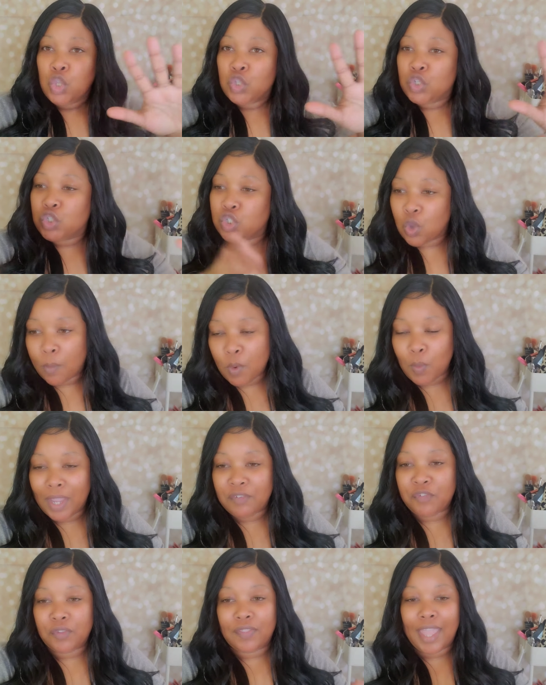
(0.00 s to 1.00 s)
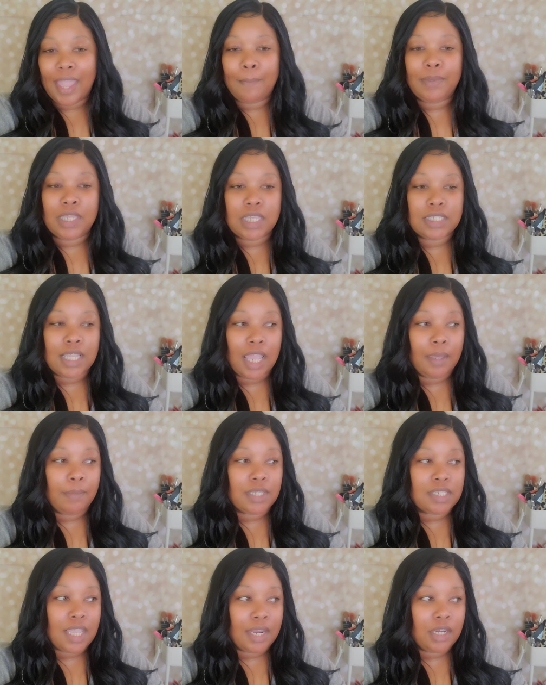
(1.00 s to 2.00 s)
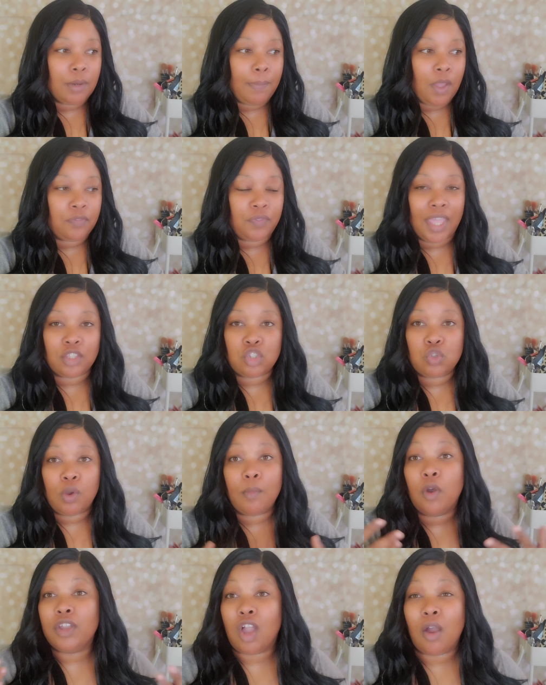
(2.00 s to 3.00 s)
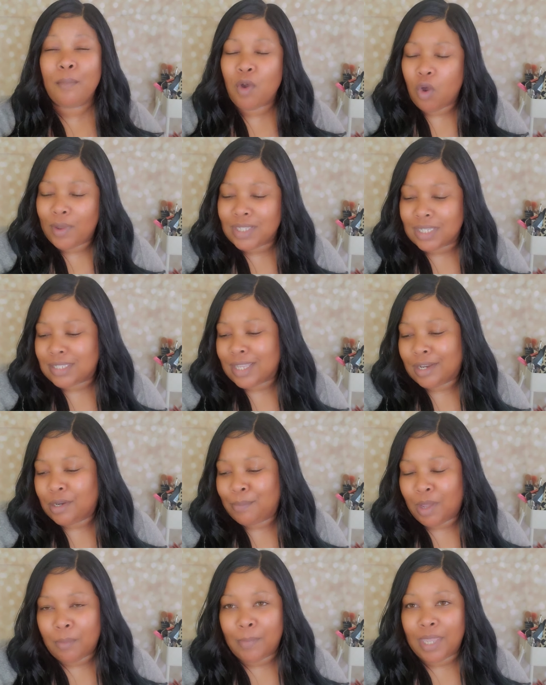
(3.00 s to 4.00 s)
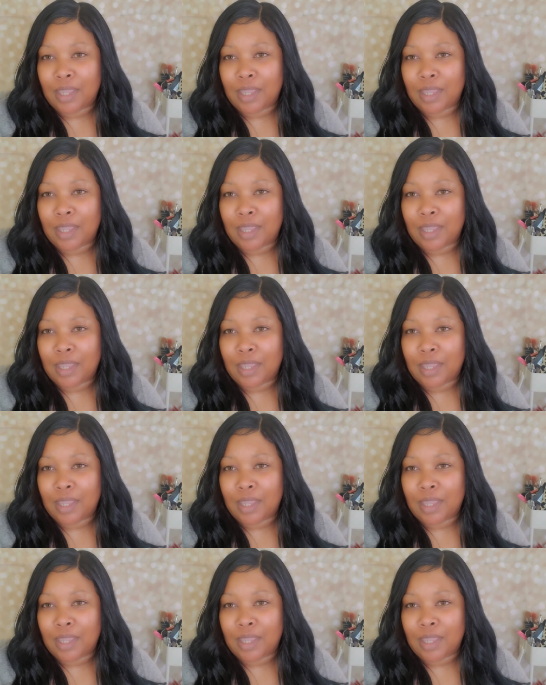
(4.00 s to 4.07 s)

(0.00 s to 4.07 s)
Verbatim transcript: So I'm going to wait for that because I am excited about that too. I'm always excited about